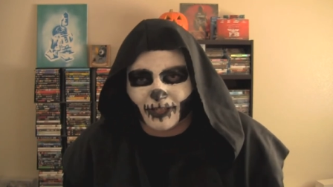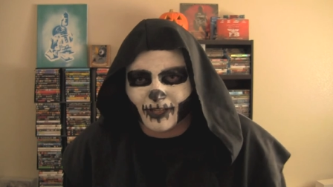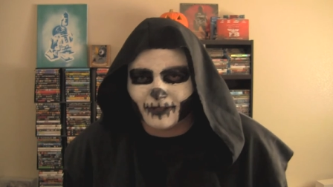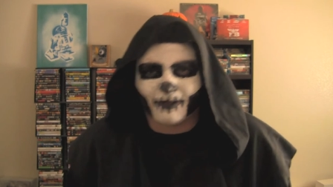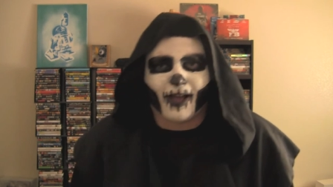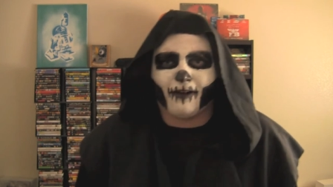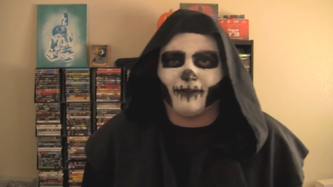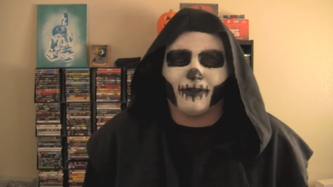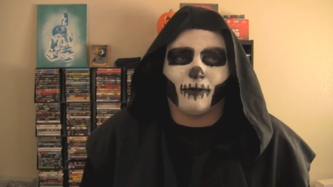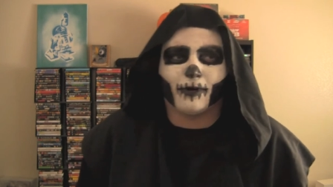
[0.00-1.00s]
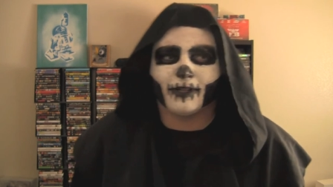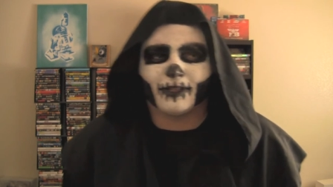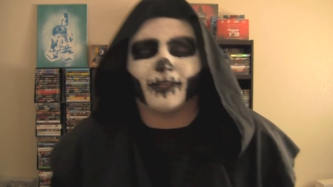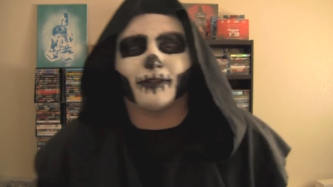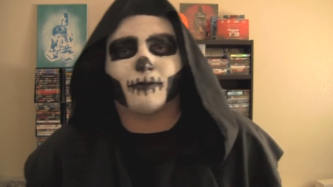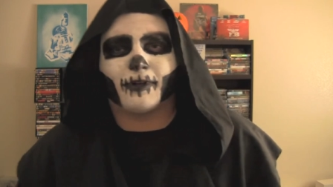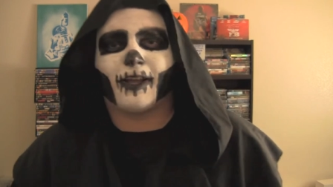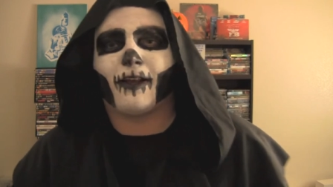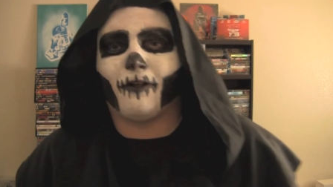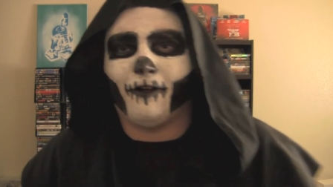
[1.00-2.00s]
shit. So I don't even know where these kids would have
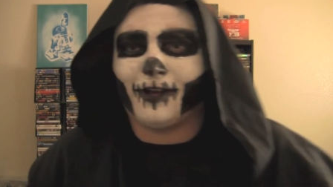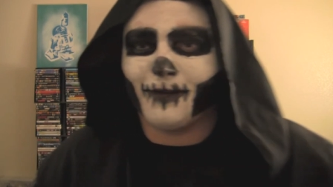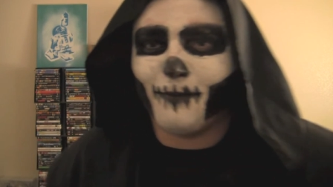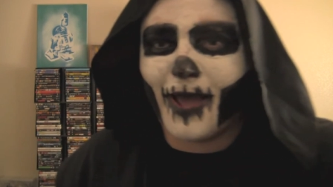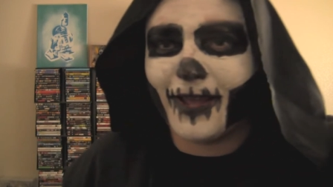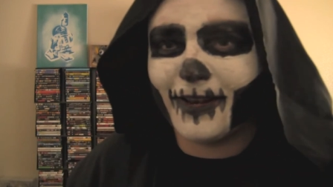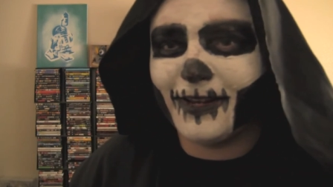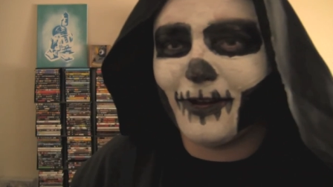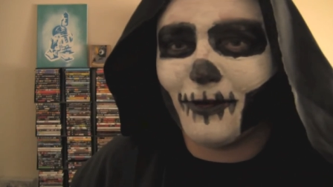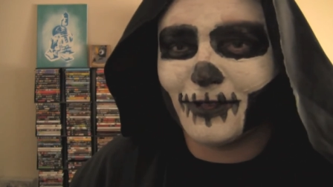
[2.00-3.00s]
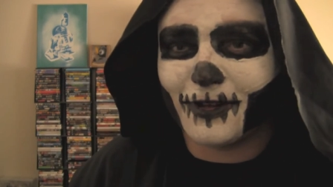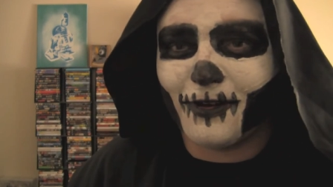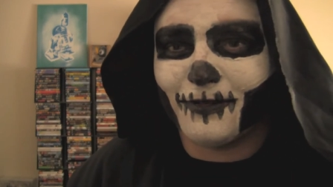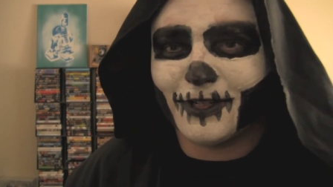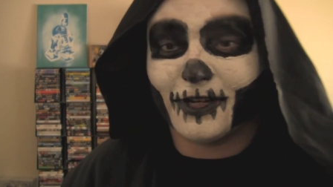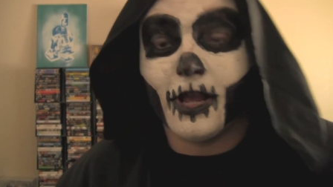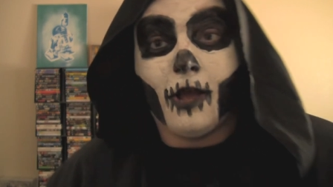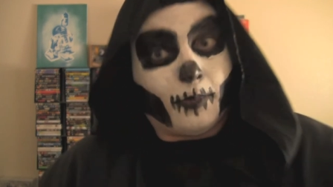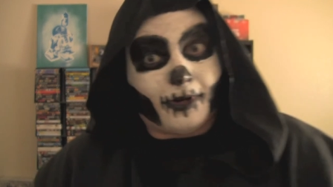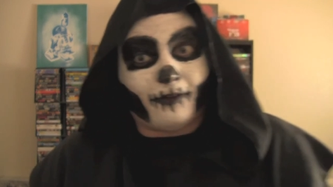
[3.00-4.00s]
got a fucking maggoty all skull and shit.
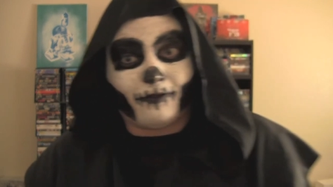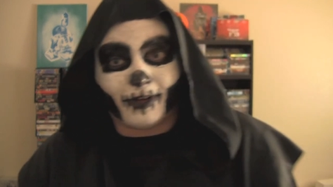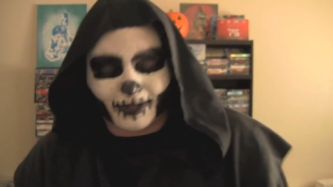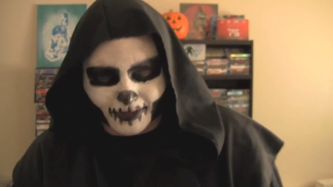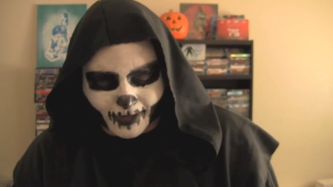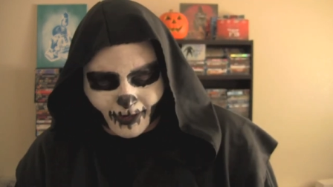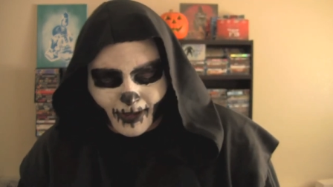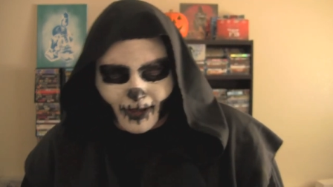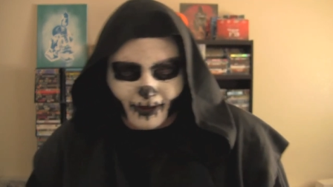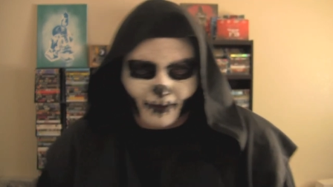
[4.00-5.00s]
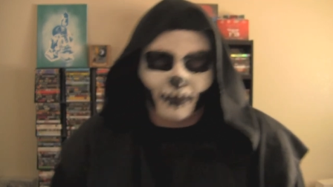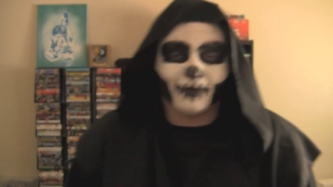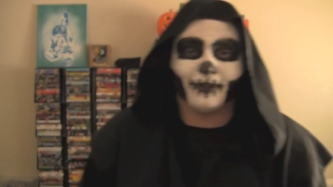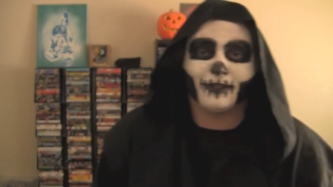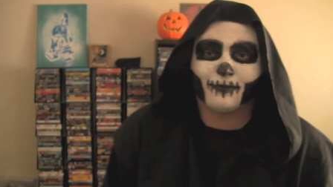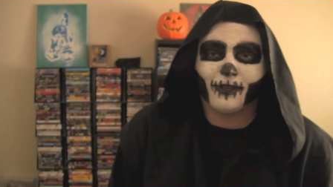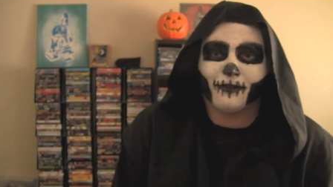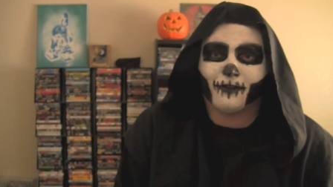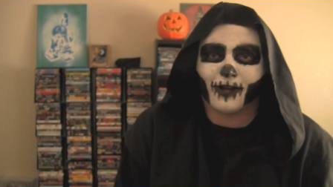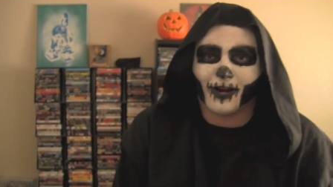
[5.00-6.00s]
But they fucking did, and they put it in this
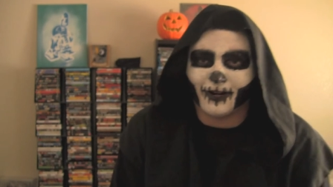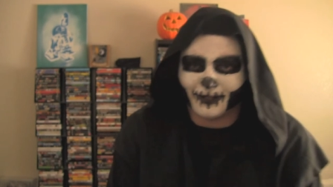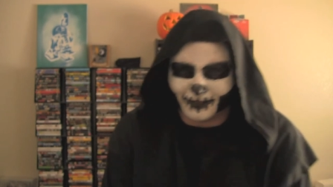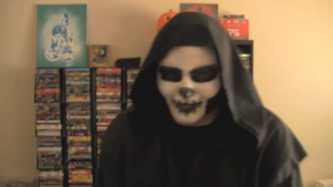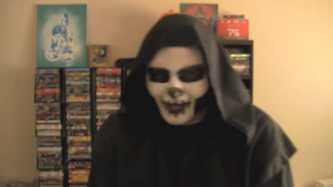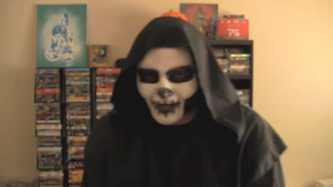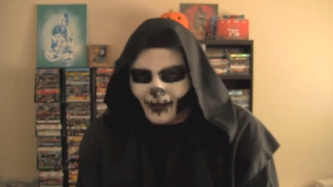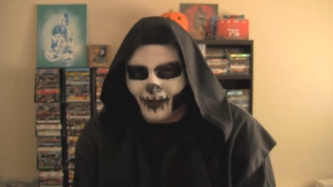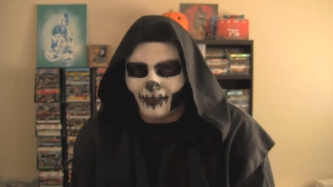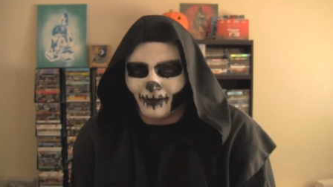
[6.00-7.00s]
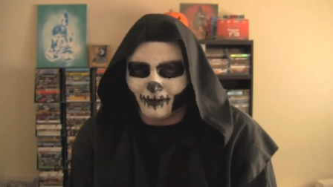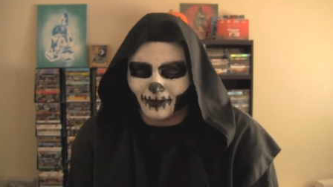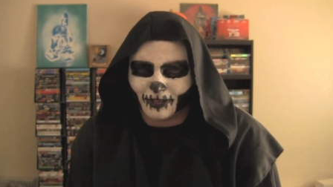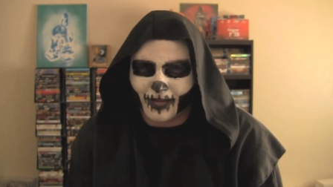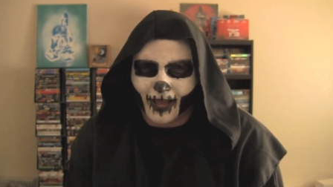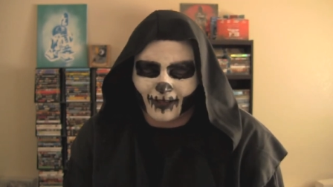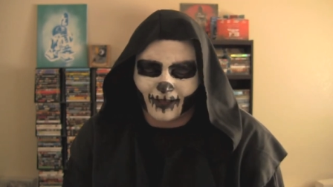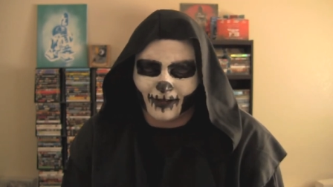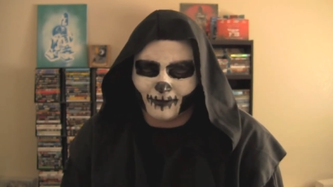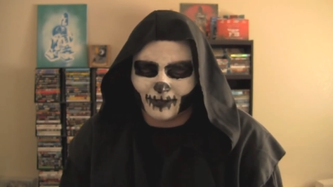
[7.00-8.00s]
motherfucker's uh, little shack
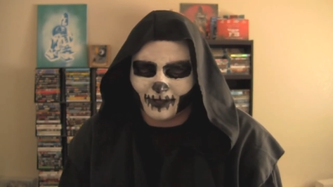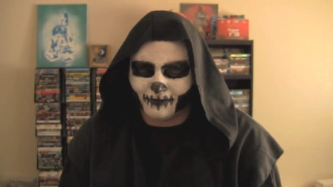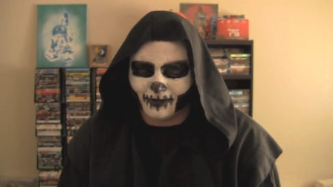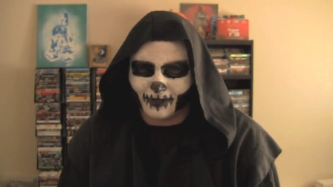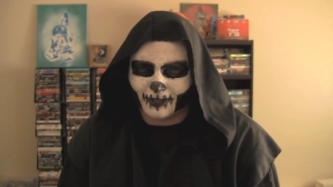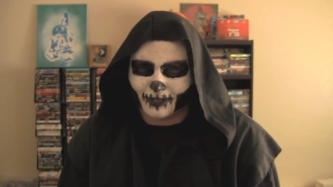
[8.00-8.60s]
that he was living in and